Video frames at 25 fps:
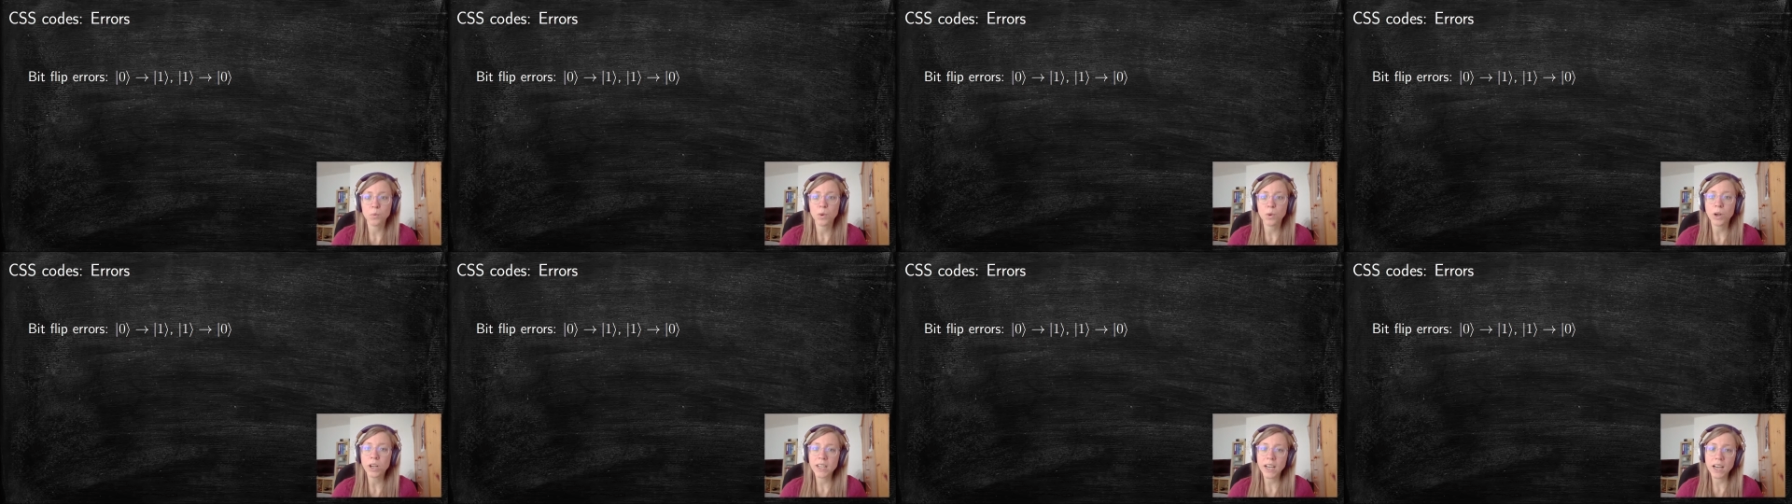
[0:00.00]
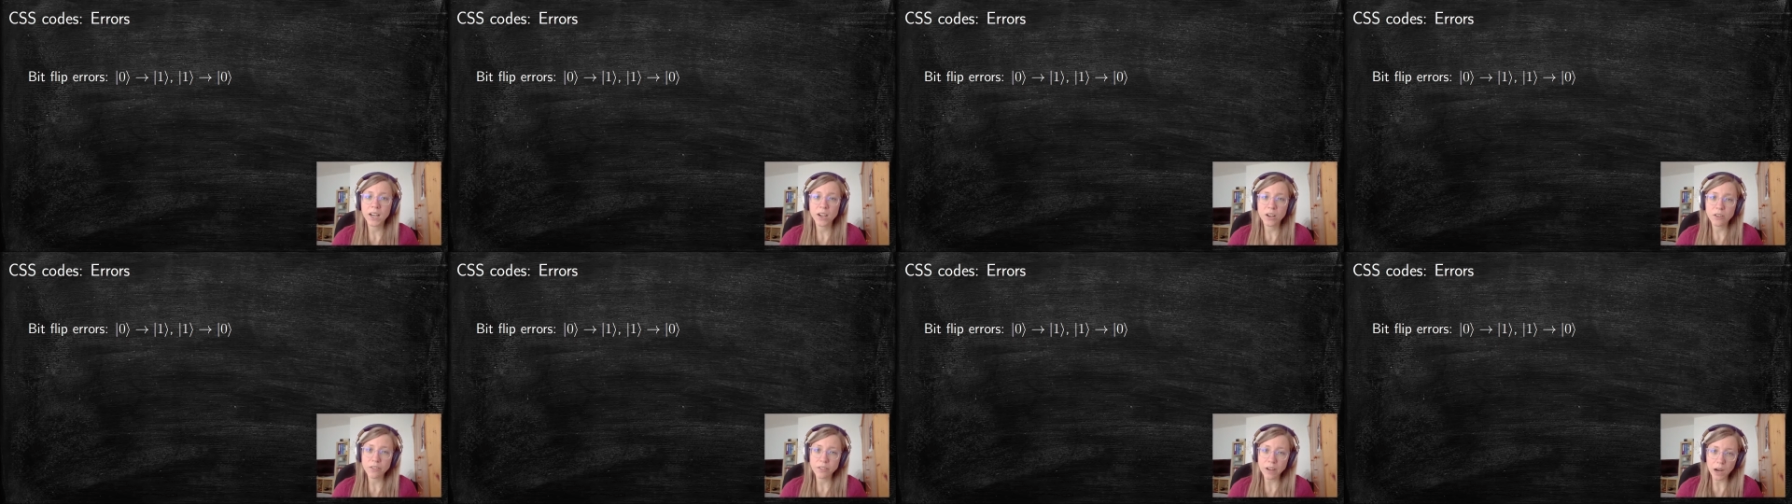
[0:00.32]
What
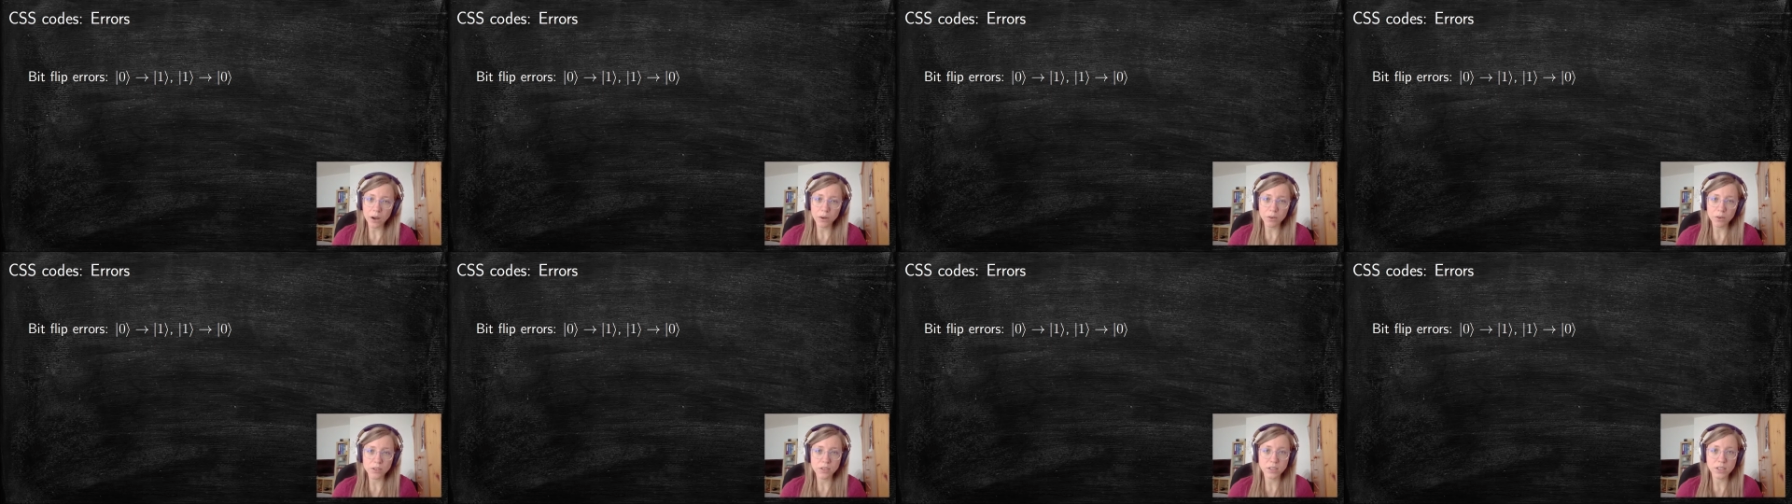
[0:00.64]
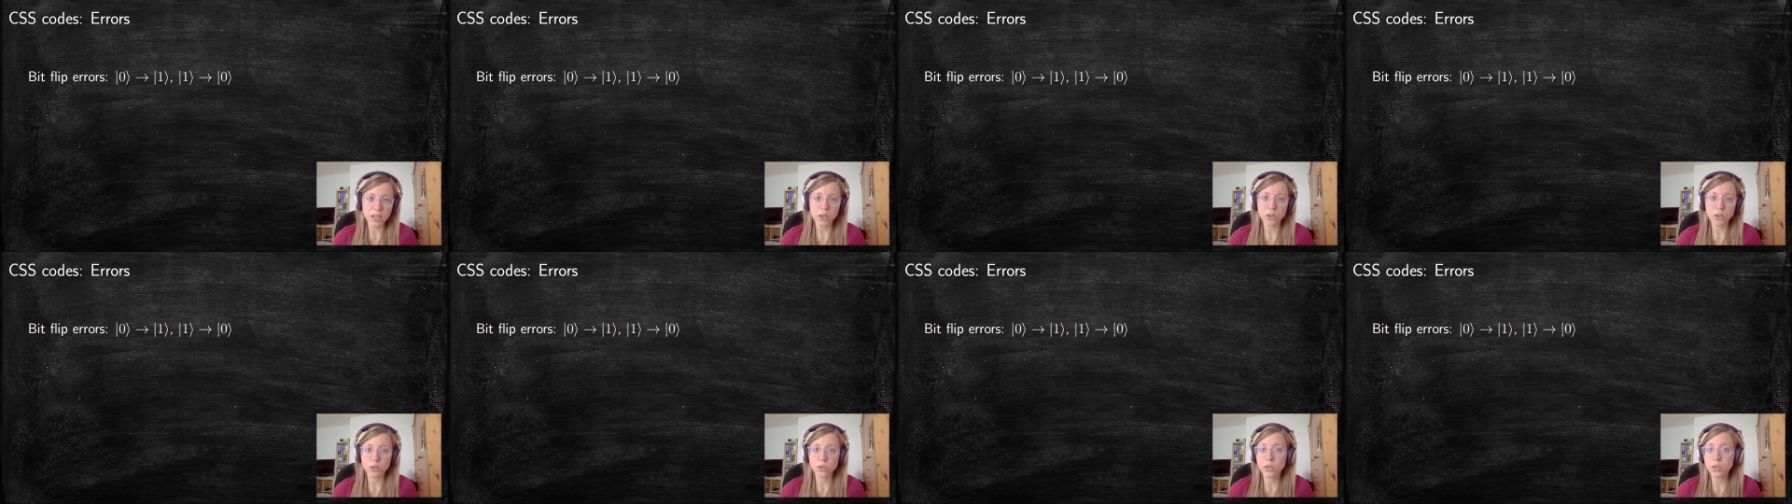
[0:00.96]
kind of errors
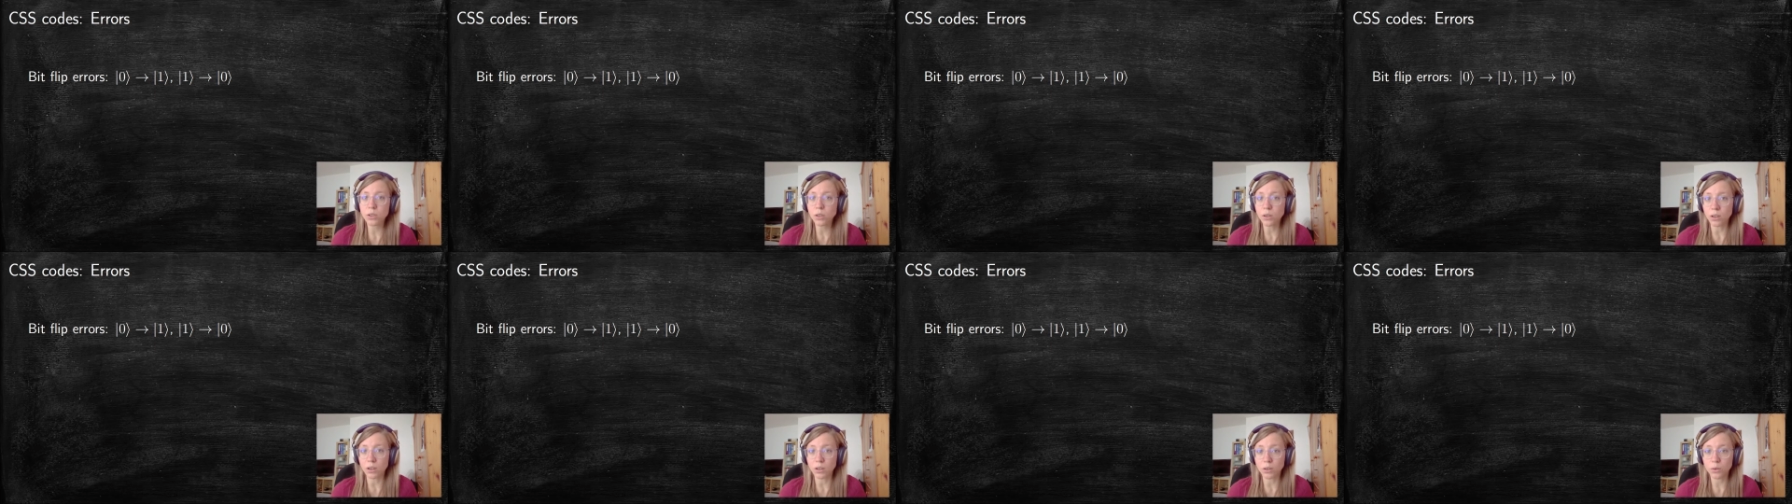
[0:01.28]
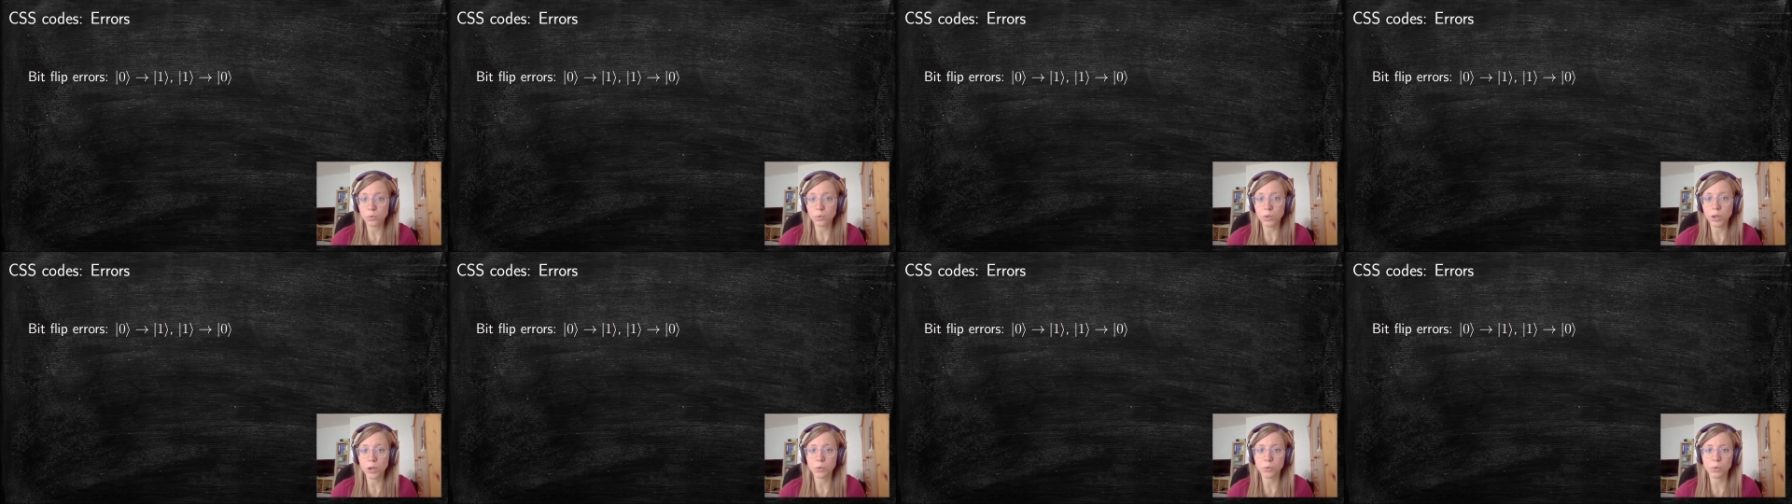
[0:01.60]
can occur
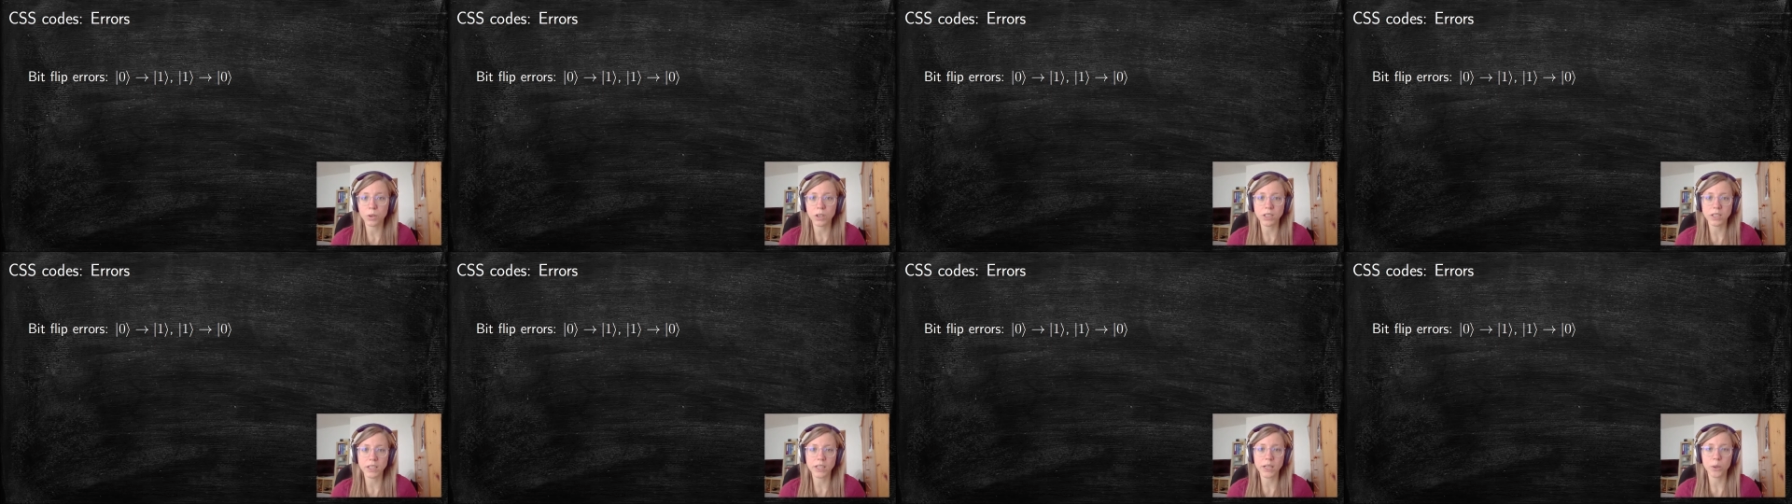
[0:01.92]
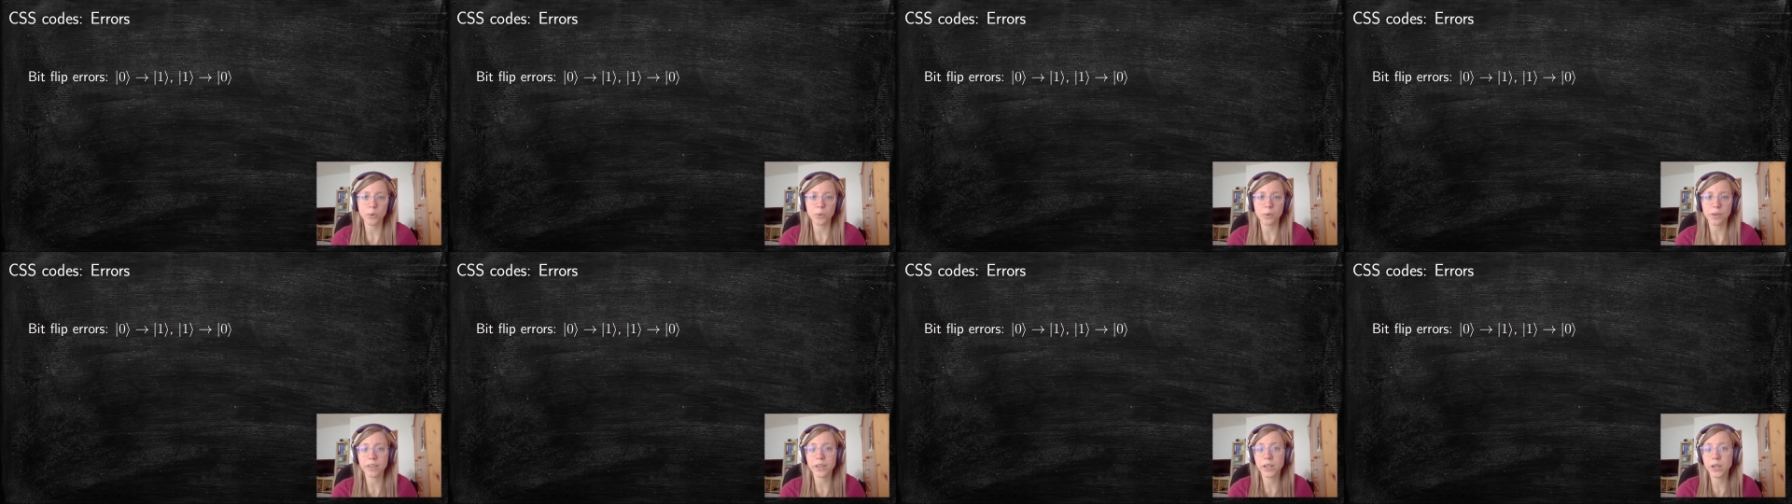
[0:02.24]
when we
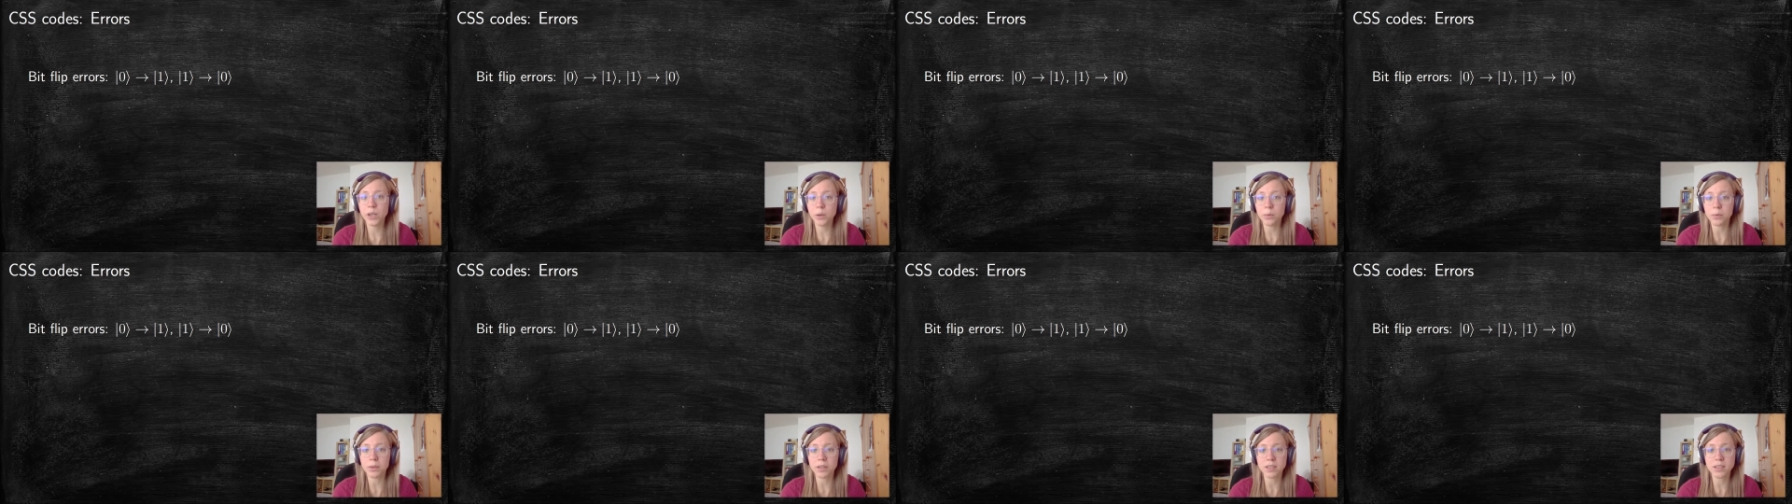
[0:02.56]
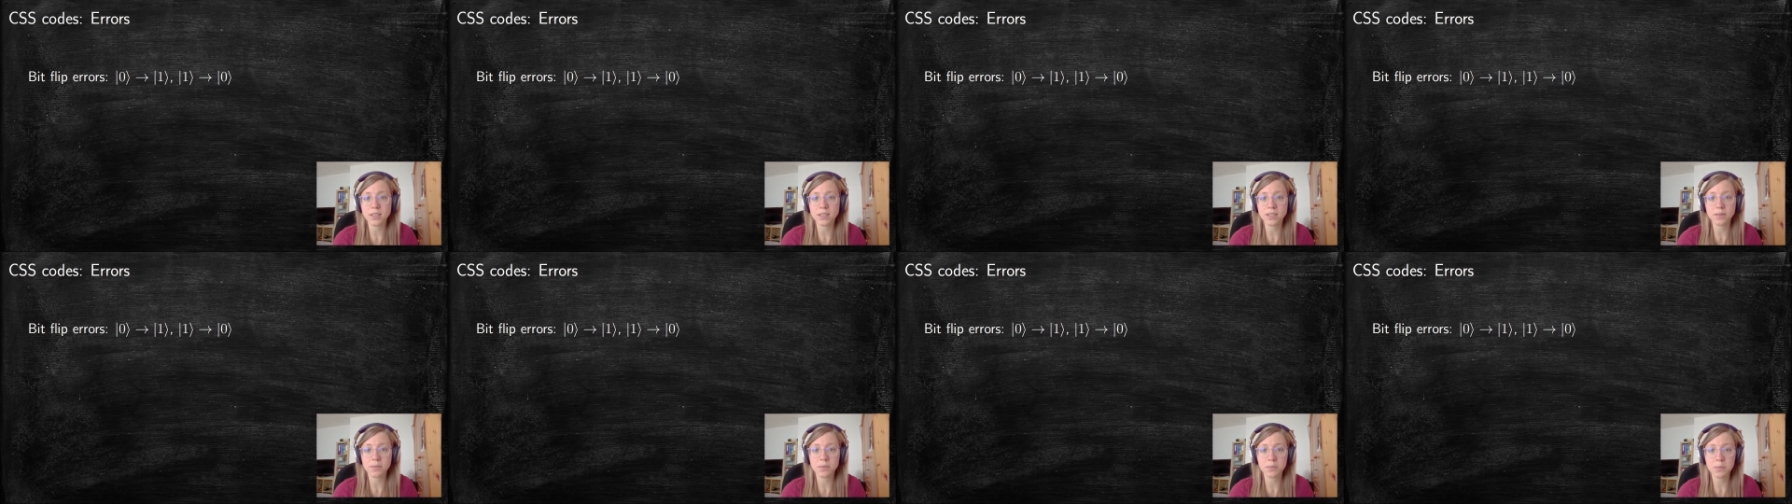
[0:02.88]
deal with
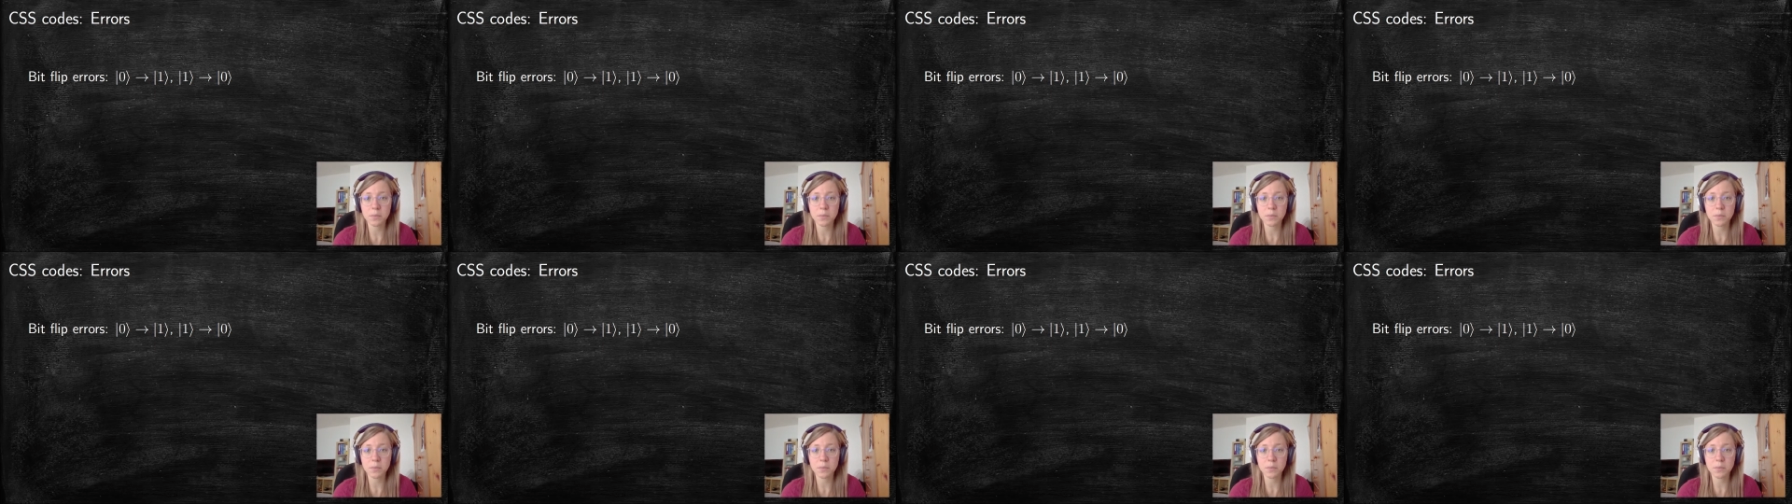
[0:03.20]
qubits?